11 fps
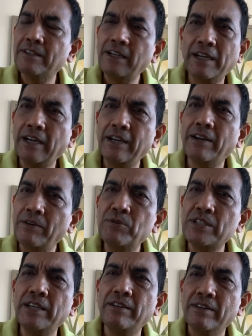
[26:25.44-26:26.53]
I, I would
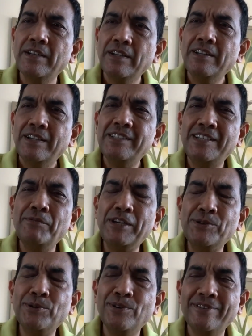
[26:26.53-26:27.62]
say is the way
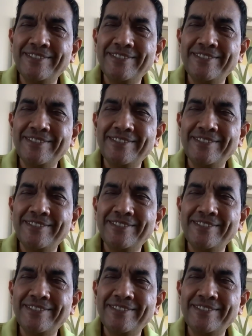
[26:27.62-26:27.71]
to go.